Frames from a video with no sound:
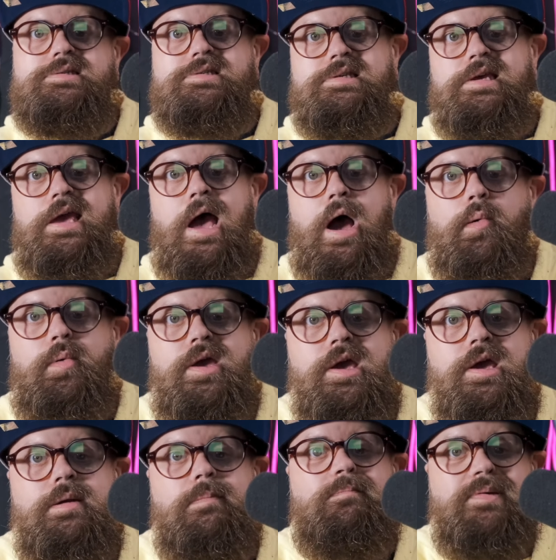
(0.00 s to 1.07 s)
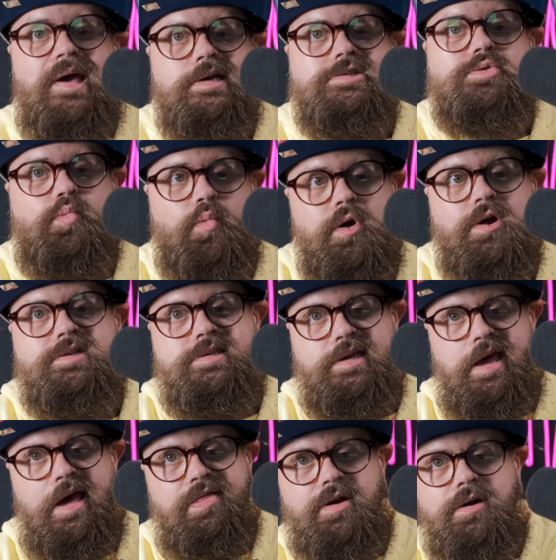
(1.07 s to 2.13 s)
see how we can best work
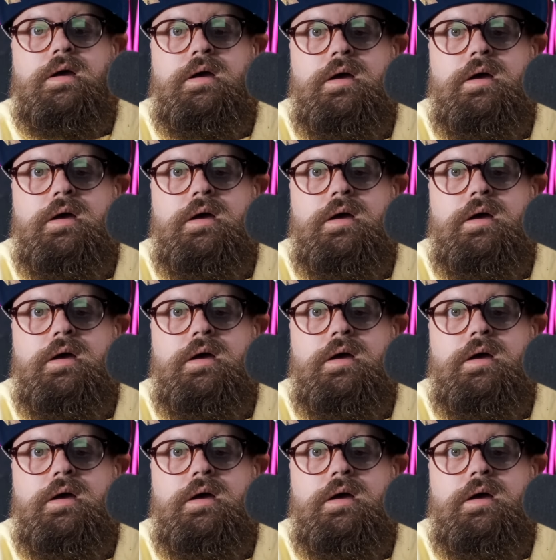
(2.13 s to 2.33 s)
together.